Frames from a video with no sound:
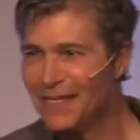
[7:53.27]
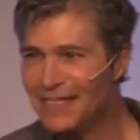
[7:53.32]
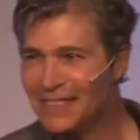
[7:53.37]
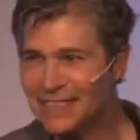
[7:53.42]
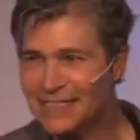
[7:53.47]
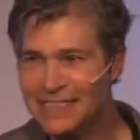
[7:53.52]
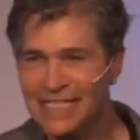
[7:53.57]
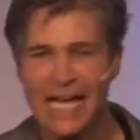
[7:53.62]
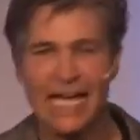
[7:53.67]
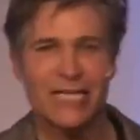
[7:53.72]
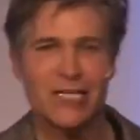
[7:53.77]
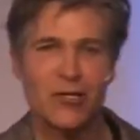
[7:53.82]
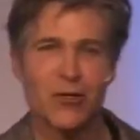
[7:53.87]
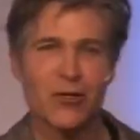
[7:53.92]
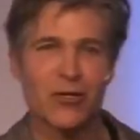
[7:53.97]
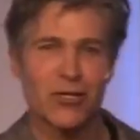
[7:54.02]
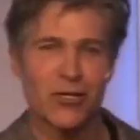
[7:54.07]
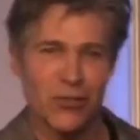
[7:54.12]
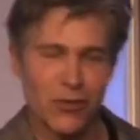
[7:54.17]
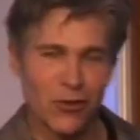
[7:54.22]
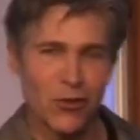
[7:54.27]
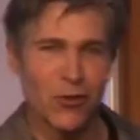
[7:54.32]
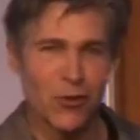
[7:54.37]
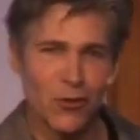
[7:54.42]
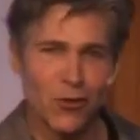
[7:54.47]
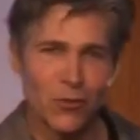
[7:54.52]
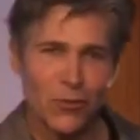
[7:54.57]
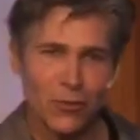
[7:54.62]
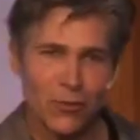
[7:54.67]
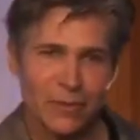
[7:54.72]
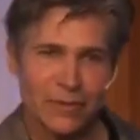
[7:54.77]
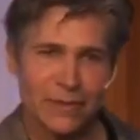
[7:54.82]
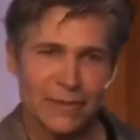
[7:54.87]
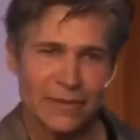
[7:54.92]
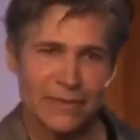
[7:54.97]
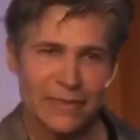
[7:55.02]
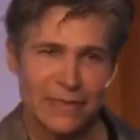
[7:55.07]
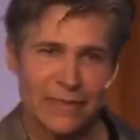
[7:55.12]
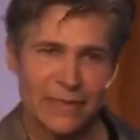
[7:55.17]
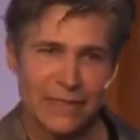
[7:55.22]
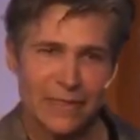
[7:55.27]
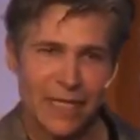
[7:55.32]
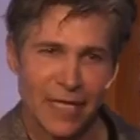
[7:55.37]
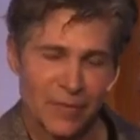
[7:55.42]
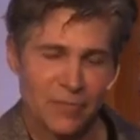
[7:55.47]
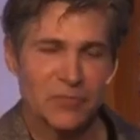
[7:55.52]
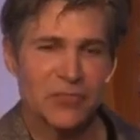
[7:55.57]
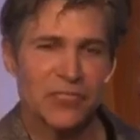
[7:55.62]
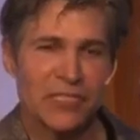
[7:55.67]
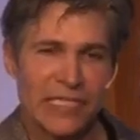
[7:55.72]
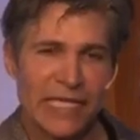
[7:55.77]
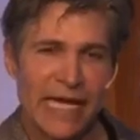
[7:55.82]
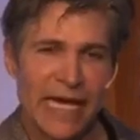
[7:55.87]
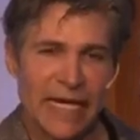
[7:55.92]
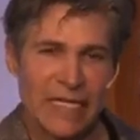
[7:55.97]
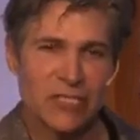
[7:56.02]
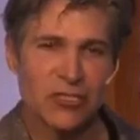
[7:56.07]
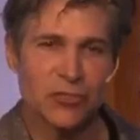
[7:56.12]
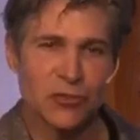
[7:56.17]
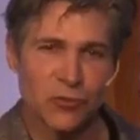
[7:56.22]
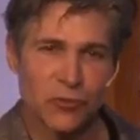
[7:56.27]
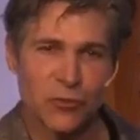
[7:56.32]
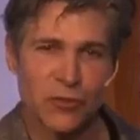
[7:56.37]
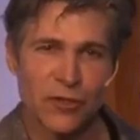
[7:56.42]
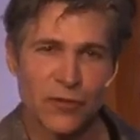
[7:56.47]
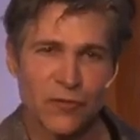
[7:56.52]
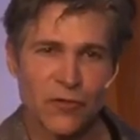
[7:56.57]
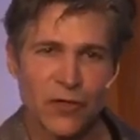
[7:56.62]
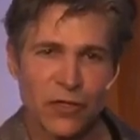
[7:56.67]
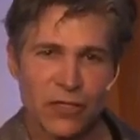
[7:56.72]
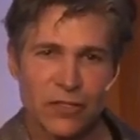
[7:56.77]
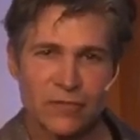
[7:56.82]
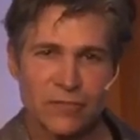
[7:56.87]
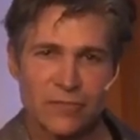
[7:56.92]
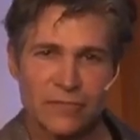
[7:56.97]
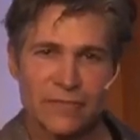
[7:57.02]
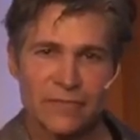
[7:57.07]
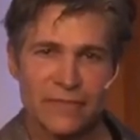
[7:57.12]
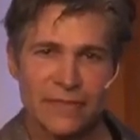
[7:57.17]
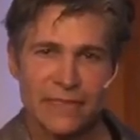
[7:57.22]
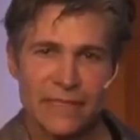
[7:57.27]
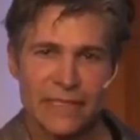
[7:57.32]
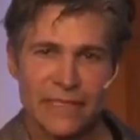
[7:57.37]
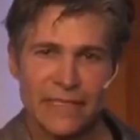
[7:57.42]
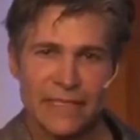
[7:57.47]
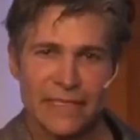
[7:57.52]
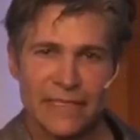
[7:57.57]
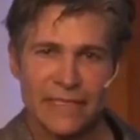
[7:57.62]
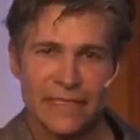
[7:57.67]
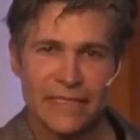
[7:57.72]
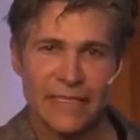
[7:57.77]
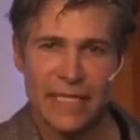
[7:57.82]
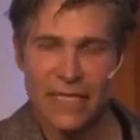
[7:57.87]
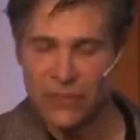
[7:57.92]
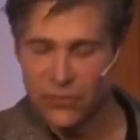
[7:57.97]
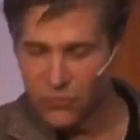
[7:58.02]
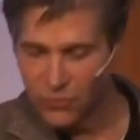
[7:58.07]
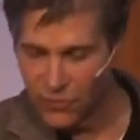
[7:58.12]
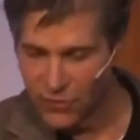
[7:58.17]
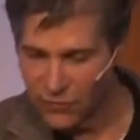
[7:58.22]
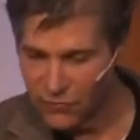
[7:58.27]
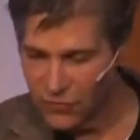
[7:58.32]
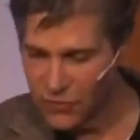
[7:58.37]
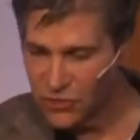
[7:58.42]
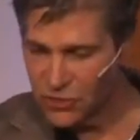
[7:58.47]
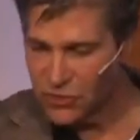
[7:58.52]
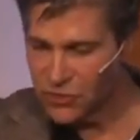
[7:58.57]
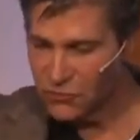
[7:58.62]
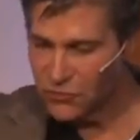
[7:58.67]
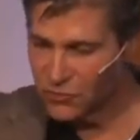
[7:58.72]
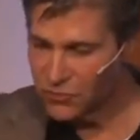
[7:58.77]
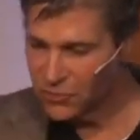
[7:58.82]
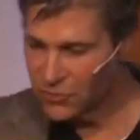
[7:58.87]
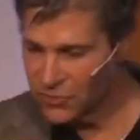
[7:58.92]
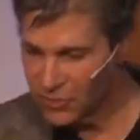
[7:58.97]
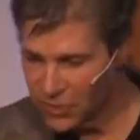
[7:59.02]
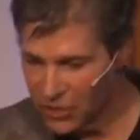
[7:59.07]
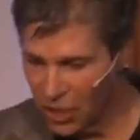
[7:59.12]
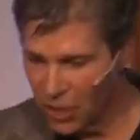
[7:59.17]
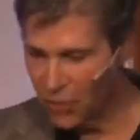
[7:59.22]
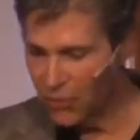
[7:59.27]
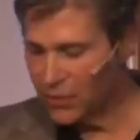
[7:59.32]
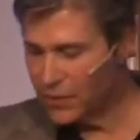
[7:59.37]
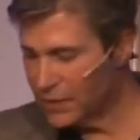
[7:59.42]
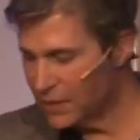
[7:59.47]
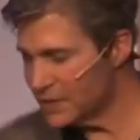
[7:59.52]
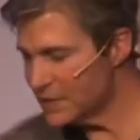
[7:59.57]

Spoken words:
You take your canoe up to the edge of the river, and the river's going.